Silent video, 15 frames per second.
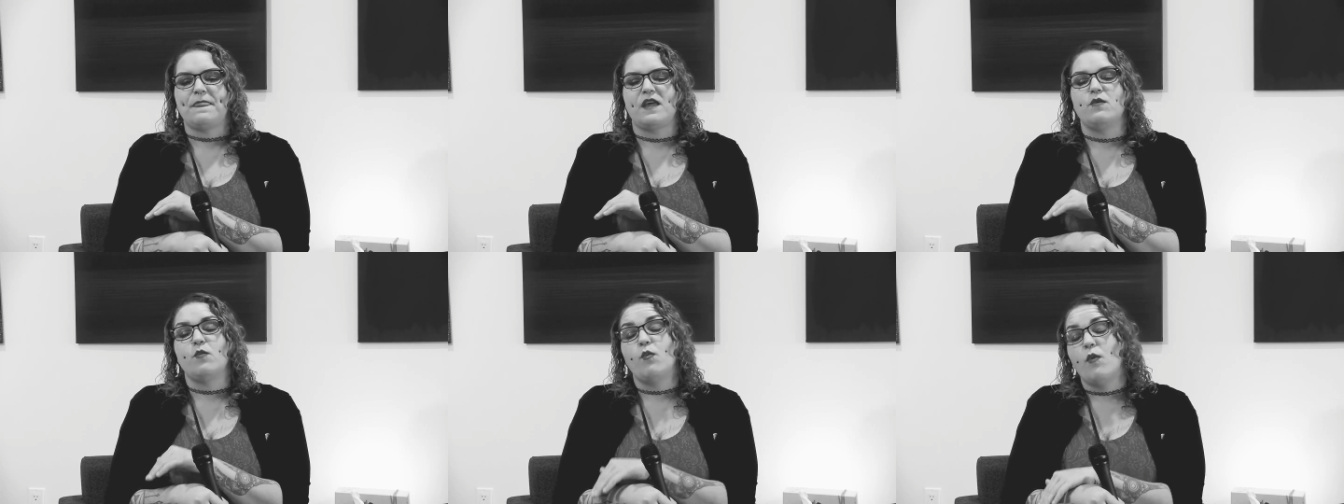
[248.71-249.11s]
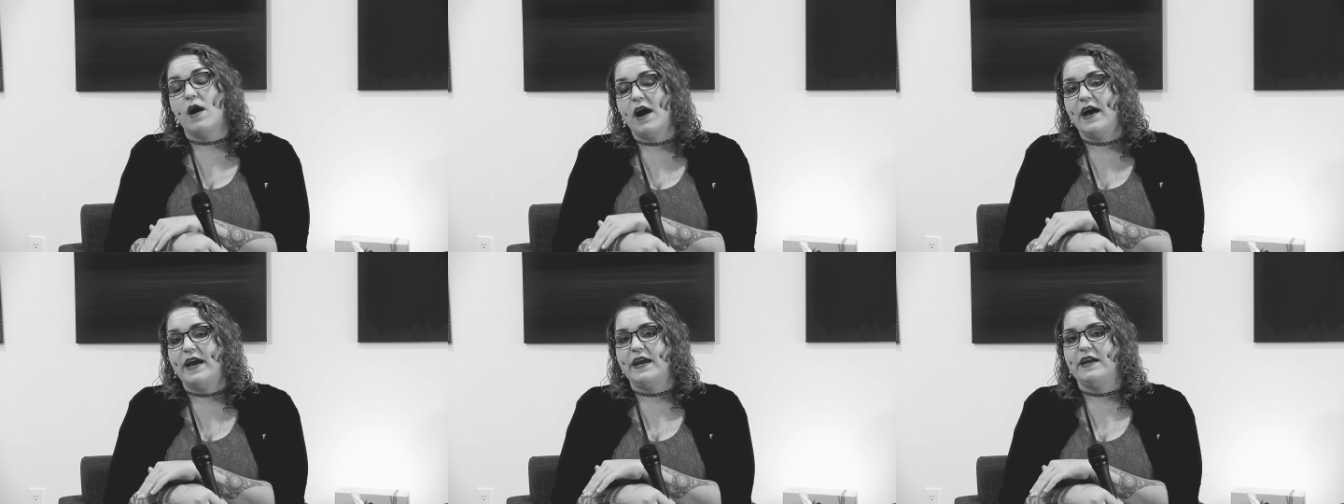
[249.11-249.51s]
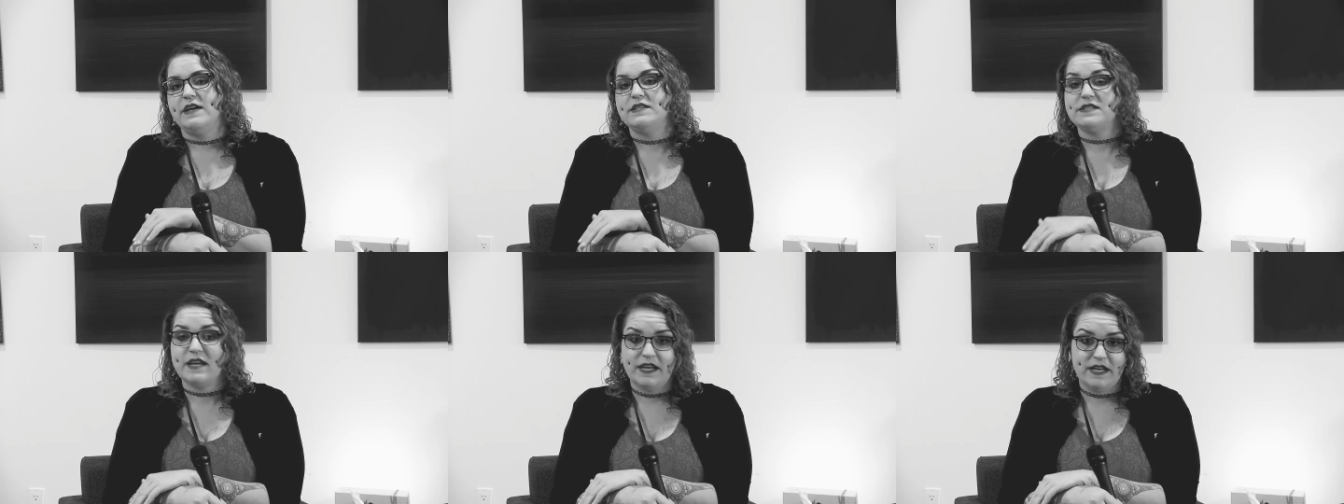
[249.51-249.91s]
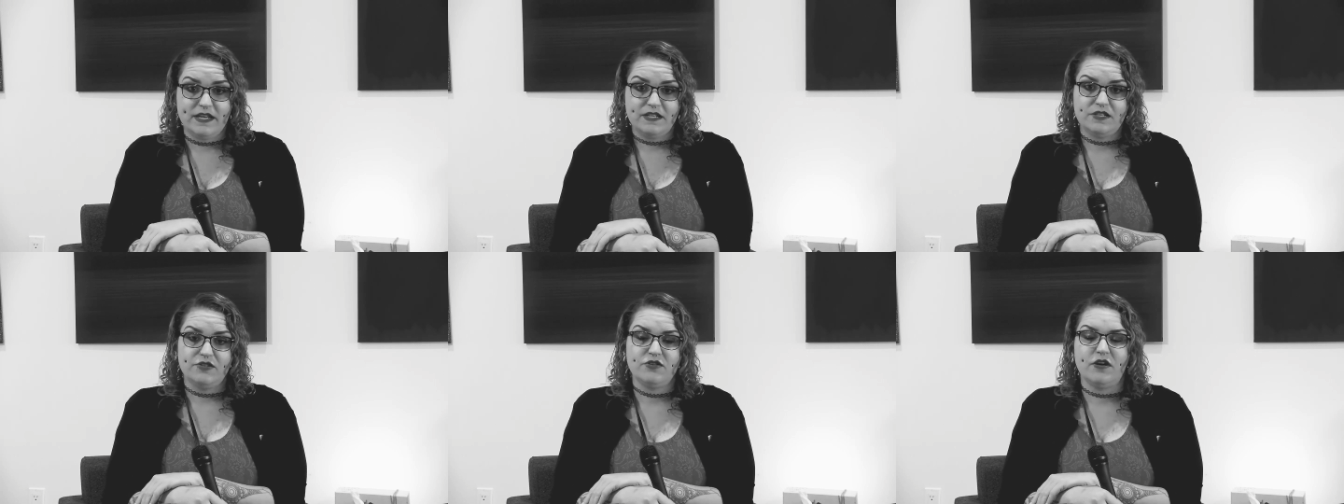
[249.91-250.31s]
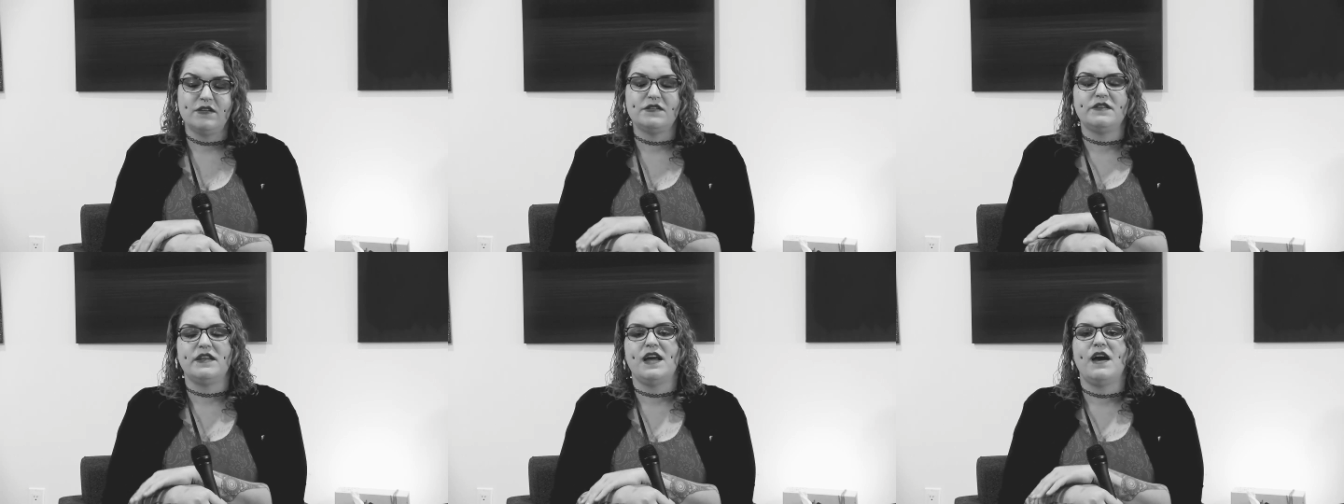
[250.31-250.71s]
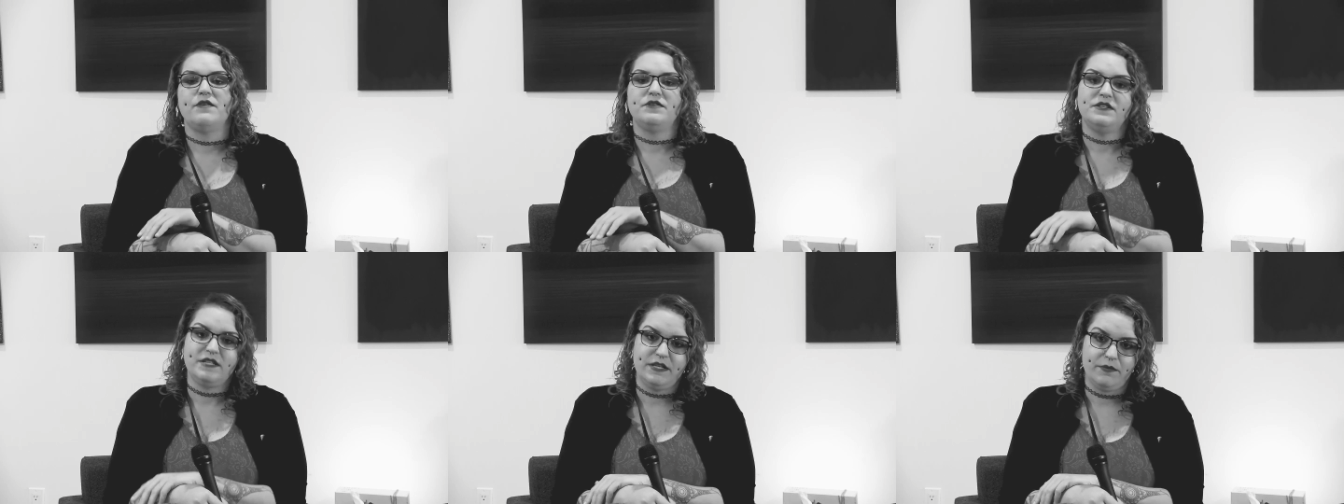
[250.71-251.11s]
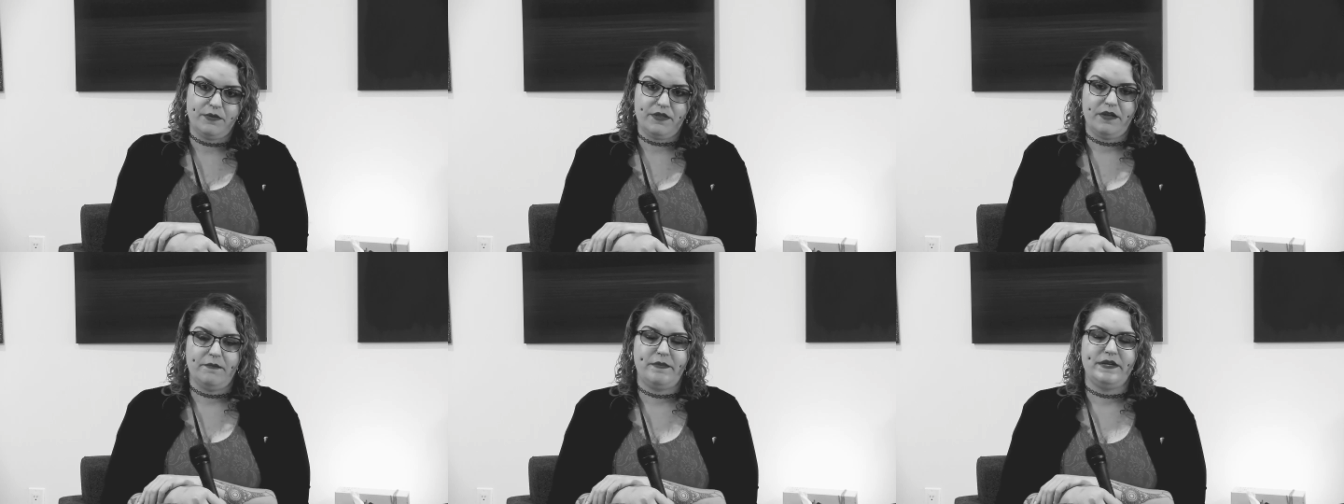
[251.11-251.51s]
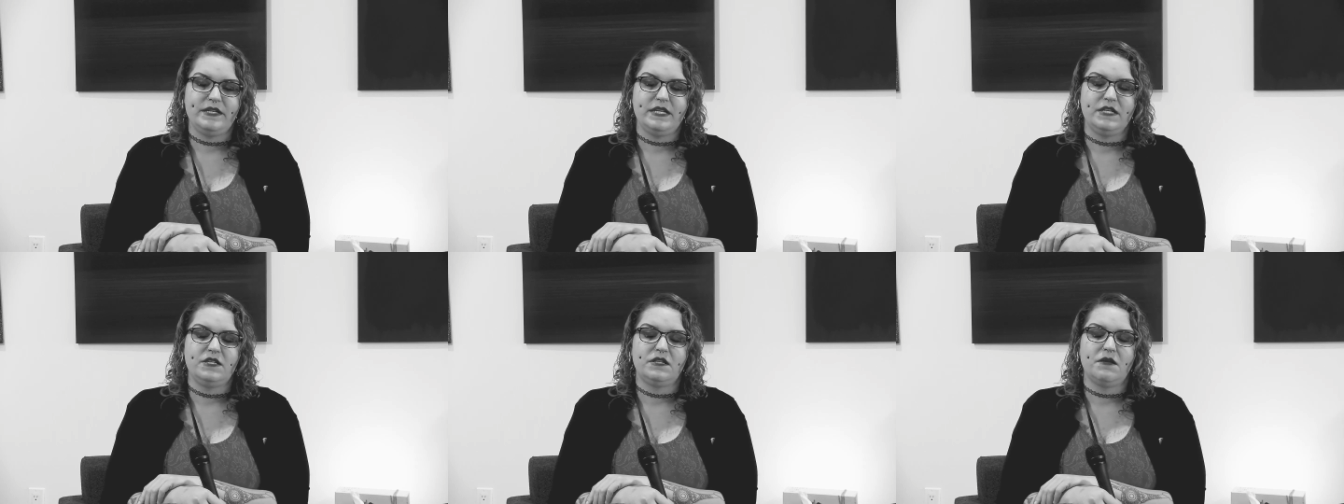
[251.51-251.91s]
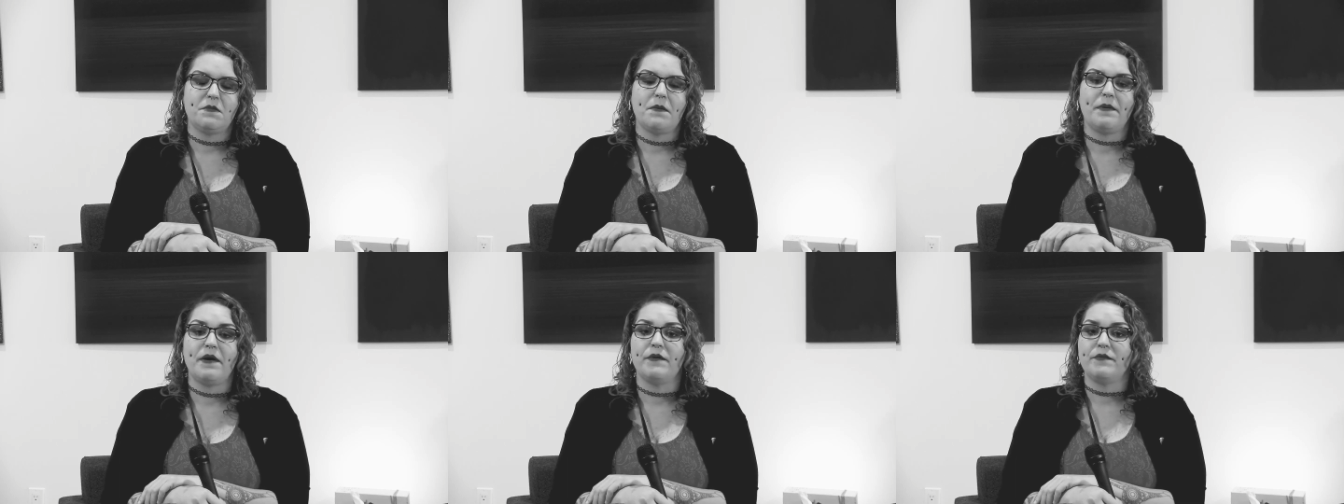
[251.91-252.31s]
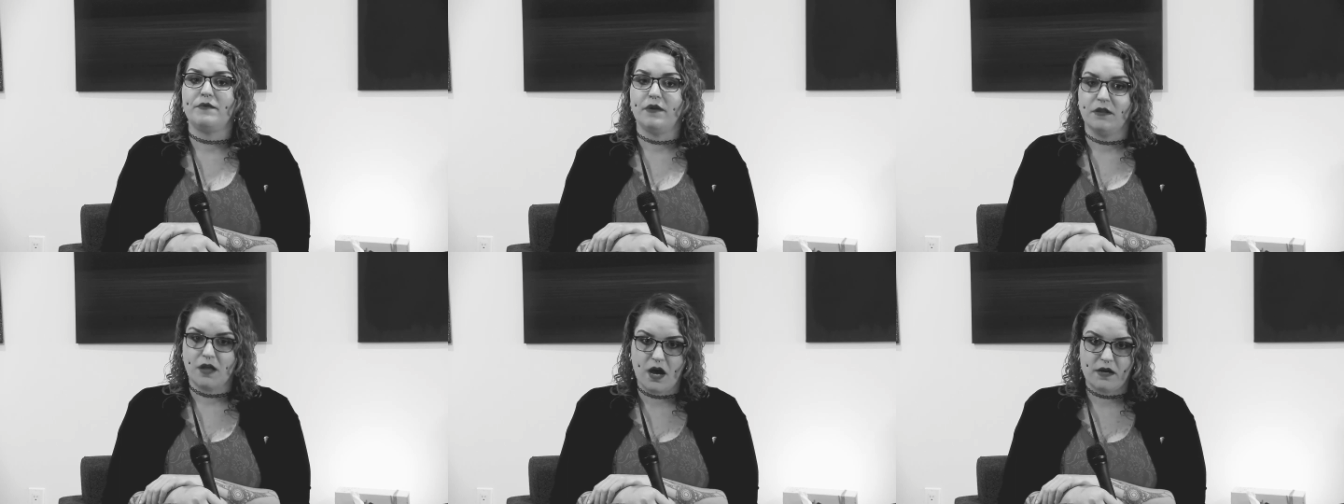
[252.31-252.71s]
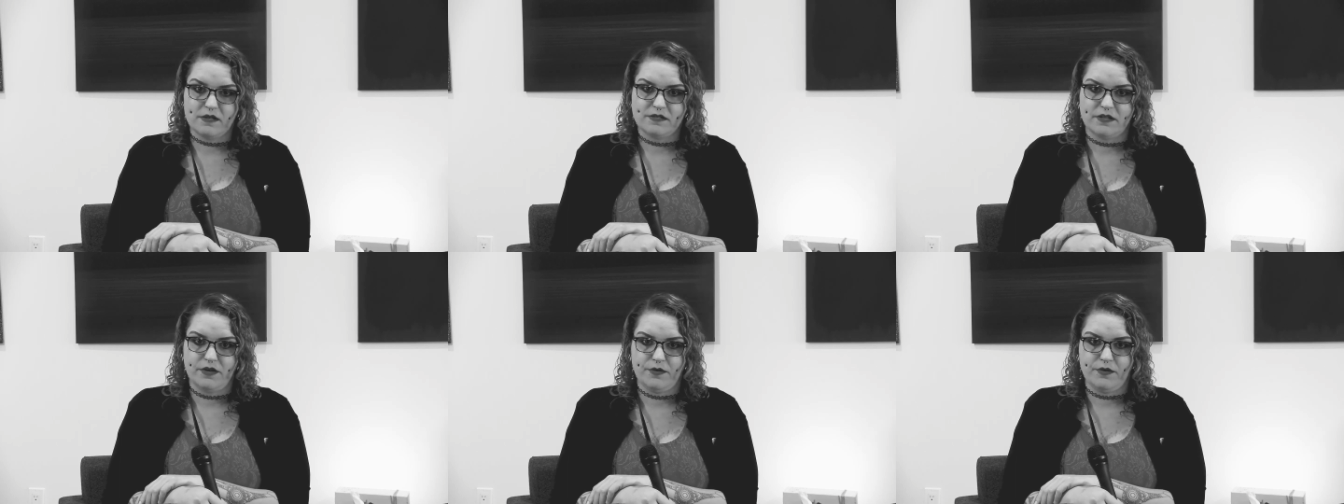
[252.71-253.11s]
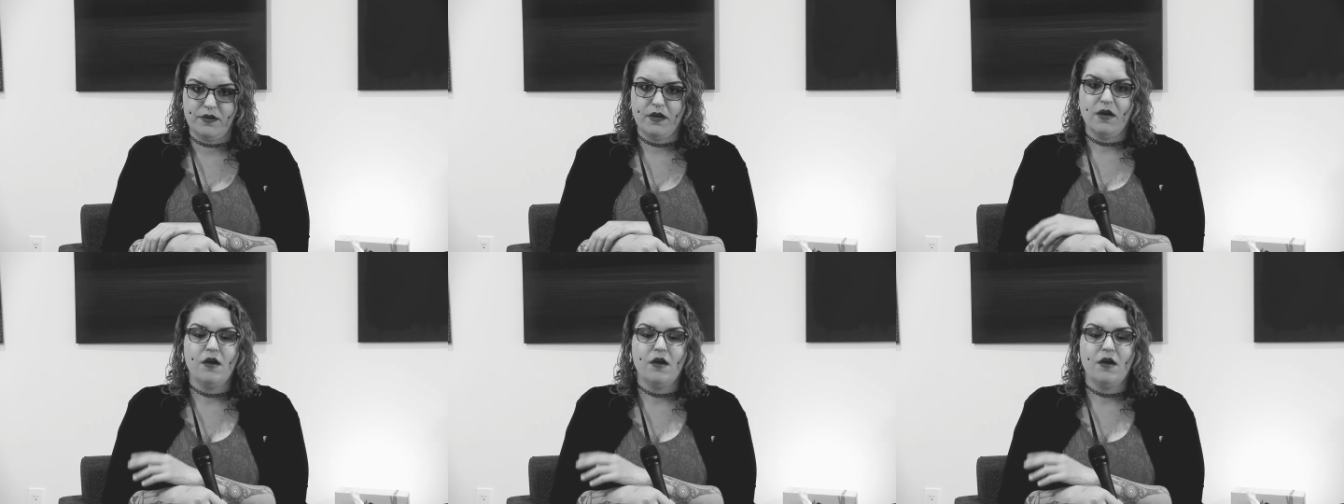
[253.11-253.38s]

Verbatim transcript: and why it's getting into drugs and then how to deal with it by teaching them about naloxone,